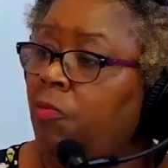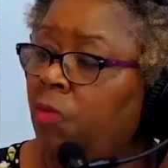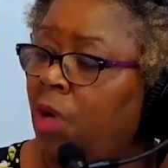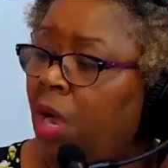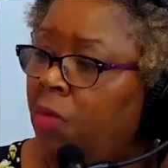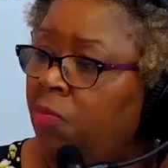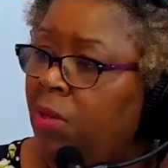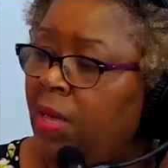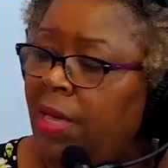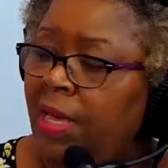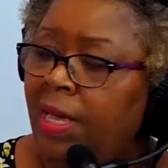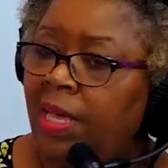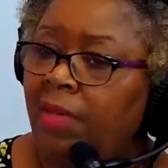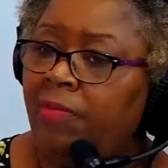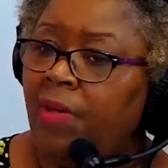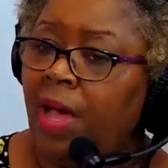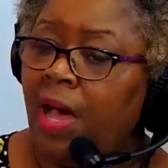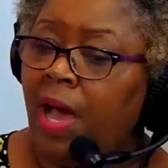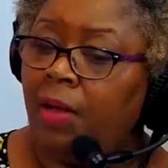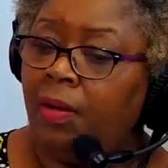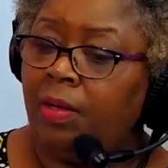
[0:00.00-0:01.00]
Right, we have
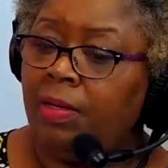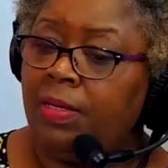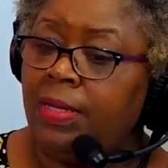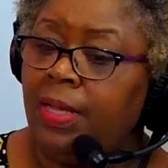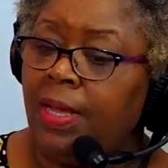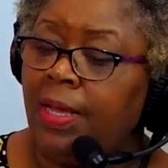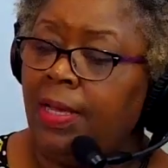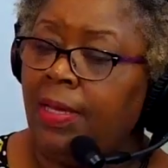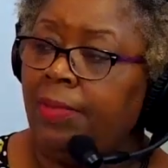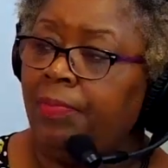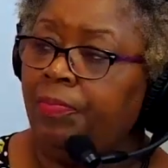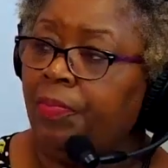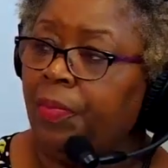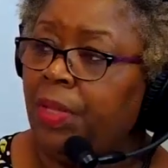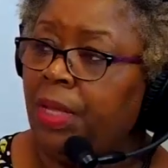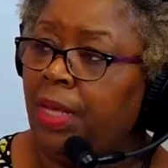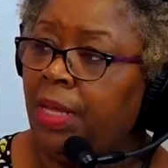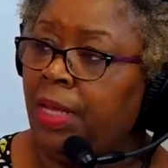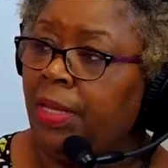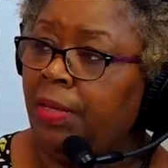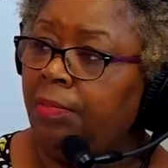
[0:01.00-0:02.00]
Holiday
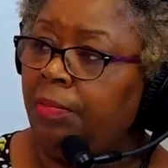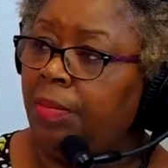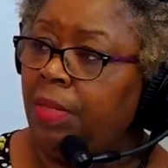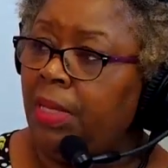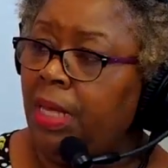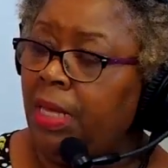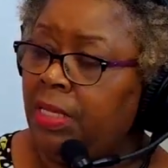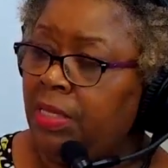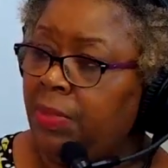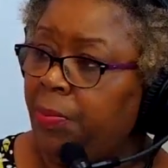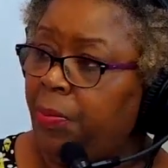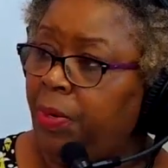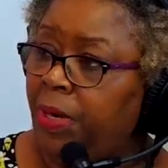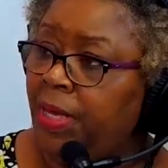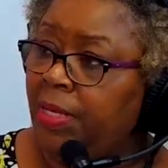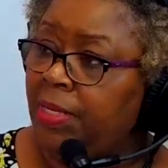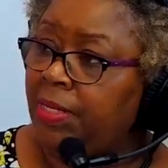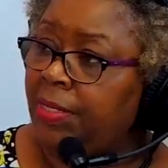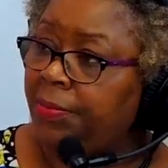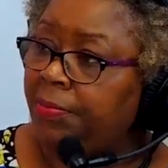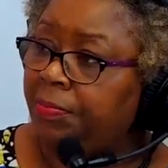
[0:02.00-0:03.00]
Express